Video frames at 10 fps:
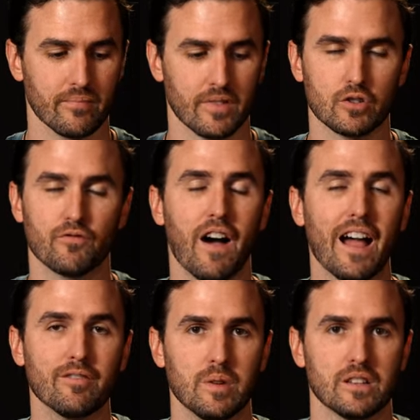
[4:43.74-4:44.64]
the
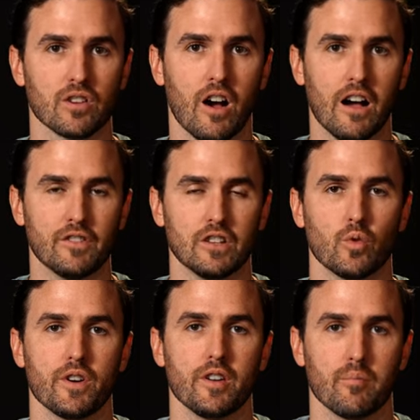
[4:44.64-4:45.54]
5 minutes off is
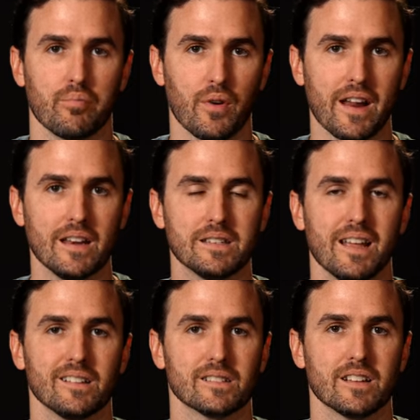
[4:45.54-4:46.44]
where your brain
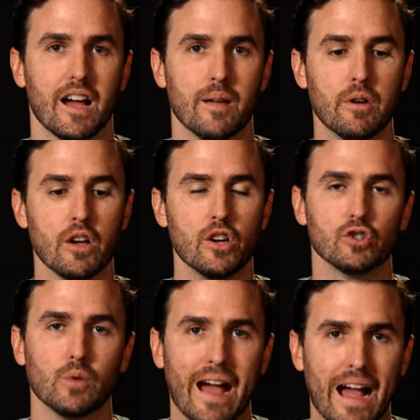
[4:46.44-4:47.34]
takes time
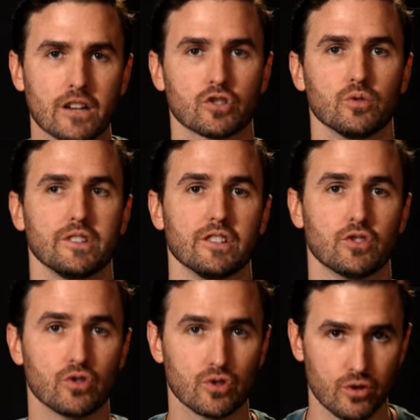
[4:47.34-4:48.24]
to actually
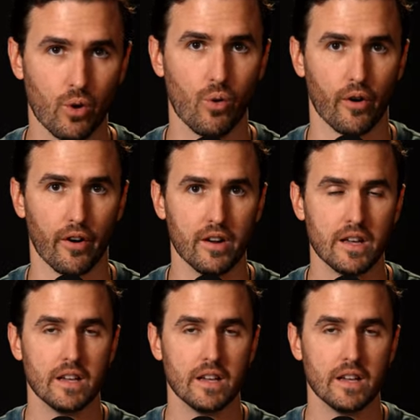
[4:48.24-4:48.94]
store